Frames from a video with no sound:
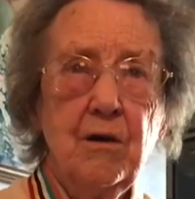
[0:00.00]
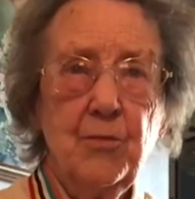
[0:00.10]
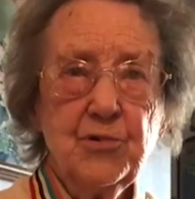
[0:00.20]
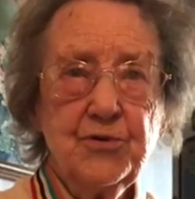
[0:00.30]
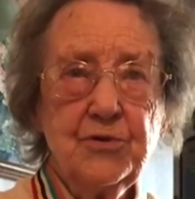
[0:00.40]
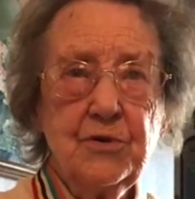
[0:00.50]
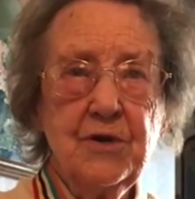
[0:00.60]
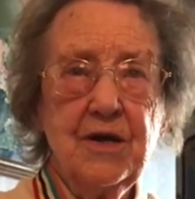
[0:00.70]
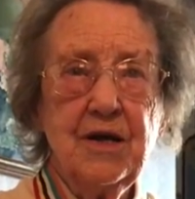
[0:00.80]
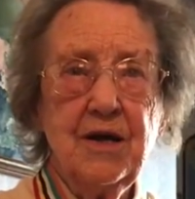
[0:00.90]
It was
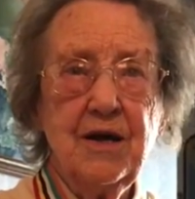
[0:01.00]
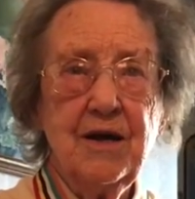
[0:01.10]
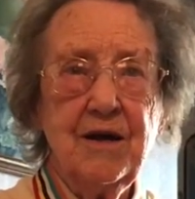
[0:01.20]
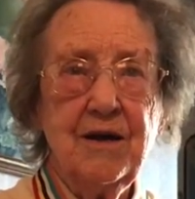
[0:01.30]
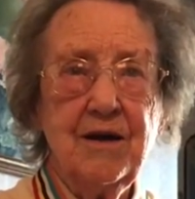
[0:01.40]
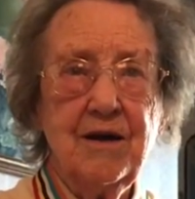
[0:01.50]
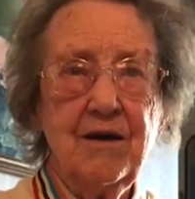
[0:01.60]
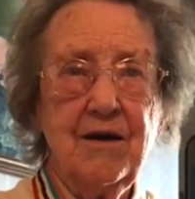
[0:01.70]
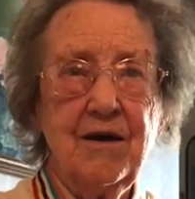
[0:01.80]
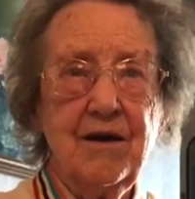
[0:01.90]
dangerous. Johns
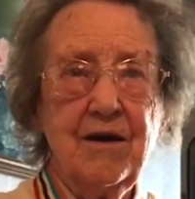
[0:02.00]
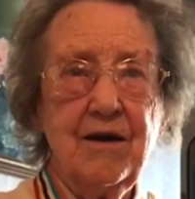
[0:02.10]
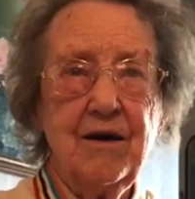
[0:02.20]
Hopkins,